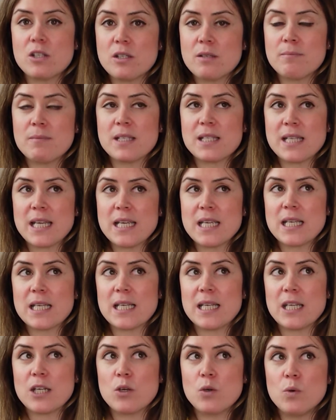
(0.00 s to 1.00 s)

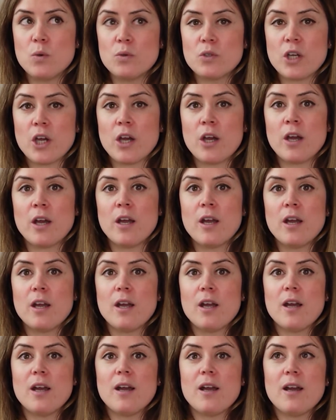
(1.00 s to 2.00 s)
mistakenly called her
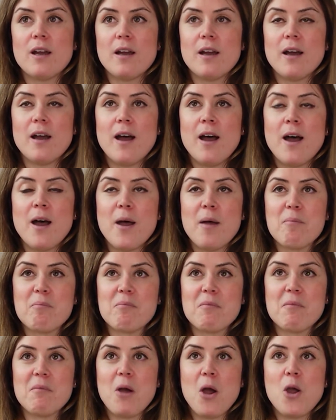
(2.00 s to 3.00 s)

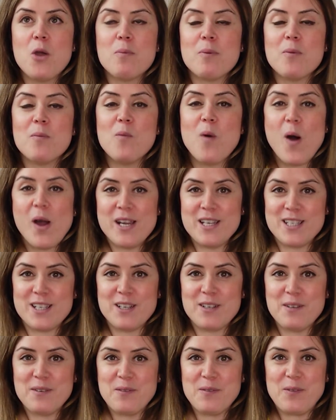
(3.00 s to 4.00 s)
open
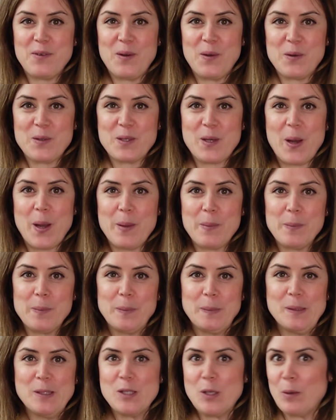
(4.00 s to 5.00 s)
wider for a long time.
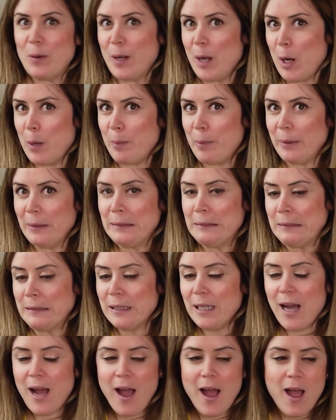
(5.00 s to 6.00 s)
Sorry, open.
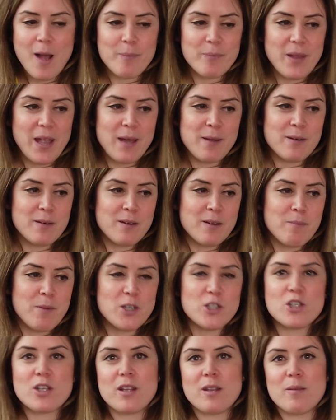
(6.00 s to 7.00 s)
And
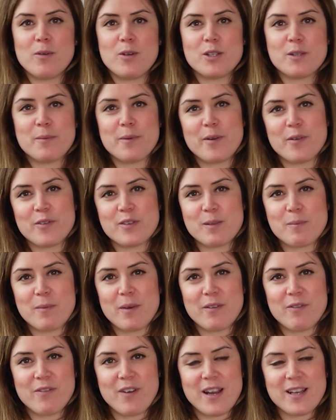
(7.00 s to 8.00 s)
much to the amusement of some of
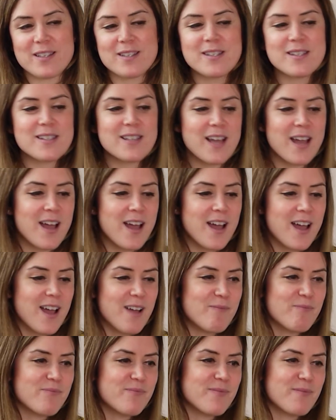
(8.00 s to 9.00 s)
my friends.
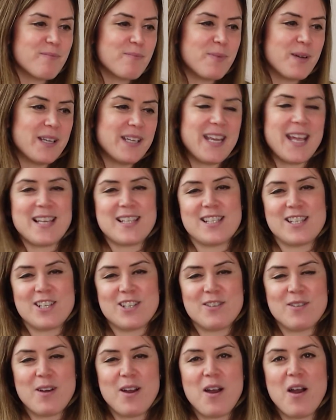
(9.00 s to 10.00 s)
But yeah,
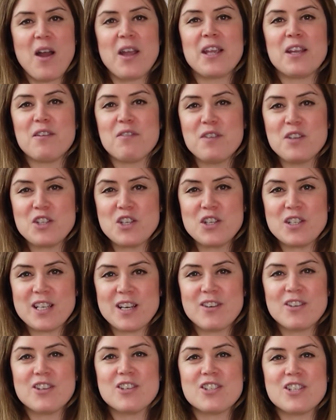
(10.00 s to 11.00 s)
so I can officially
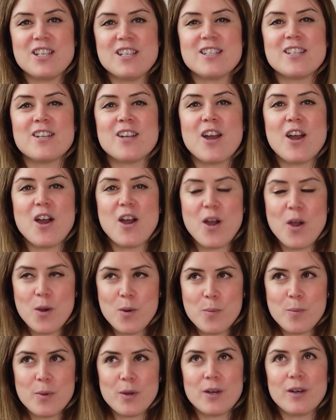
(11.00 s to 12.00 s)
tell you she's an
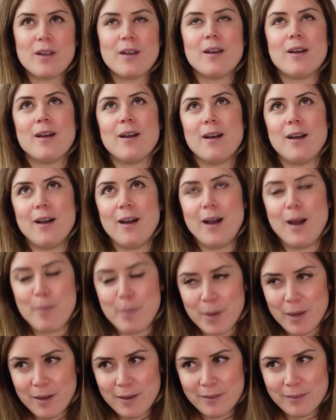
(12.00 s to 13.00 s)
open
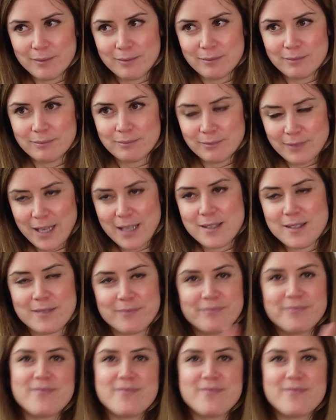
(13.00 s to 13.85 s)
upper. Yes.